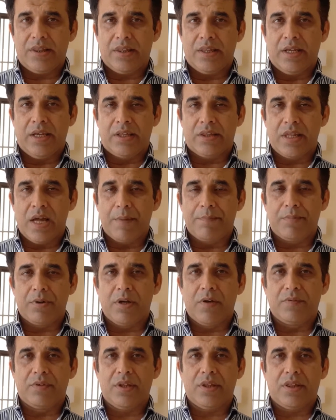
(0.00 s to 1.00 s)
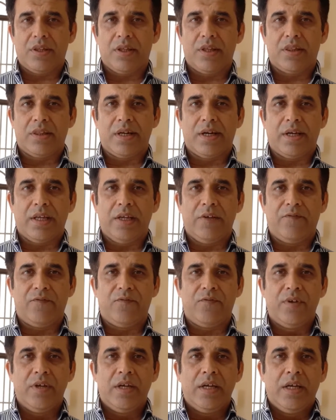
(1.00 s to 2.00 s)
example of this is that
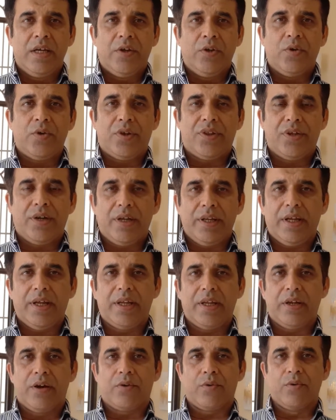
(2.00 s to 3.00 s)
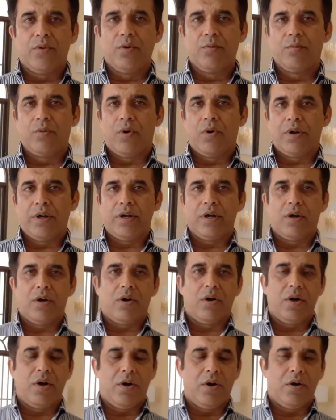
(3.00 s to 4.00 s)
if you are sitting in a room or
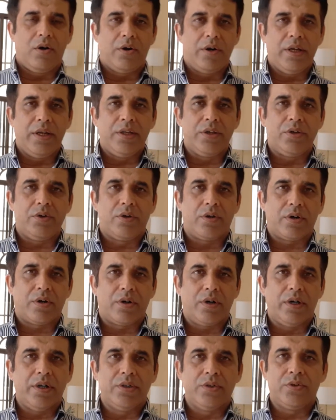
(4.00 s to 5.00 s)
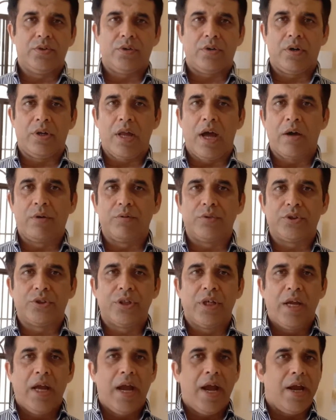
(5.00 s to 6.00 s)
in your
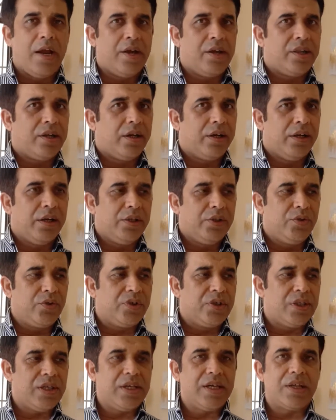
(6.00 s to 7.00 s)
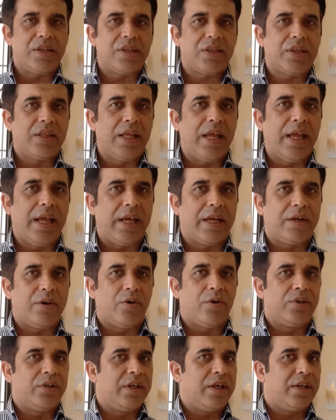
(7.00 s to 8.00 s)
lounge, and suddenly you see a
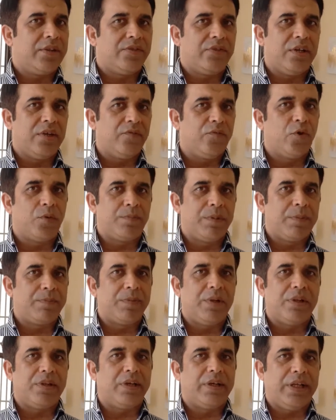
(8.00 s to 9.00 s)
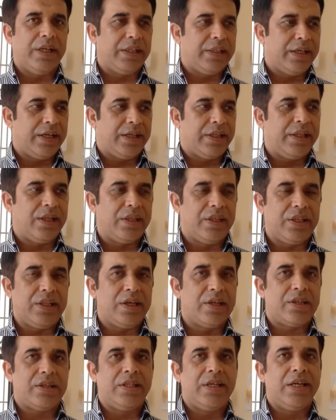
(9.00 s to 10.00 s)
snake, or there are 3-4 people sitting there, they see
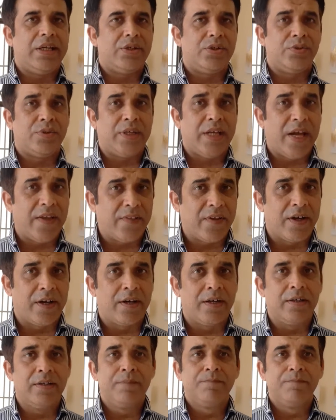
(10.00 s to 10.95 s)
a snake together,